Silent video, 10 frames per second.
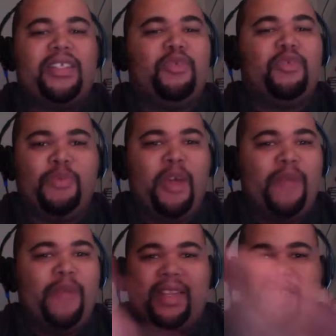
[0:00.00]
was better
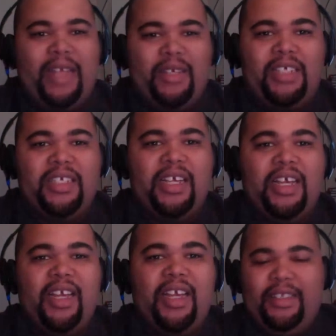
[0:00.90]
back in the days, because
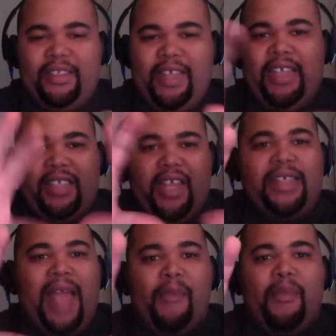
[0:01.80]
these things
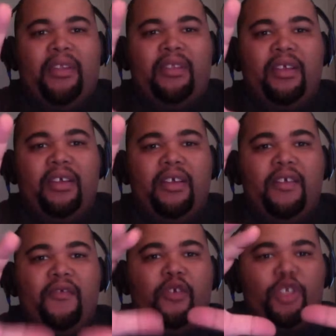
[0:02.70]
happened
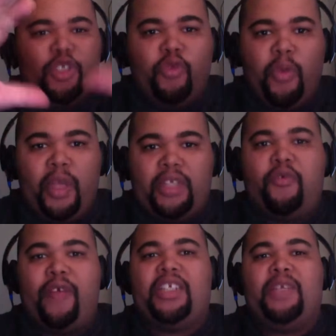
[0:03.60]
for 2 or 3 weeks
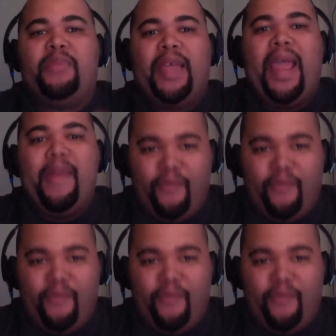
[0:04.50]
before it actually became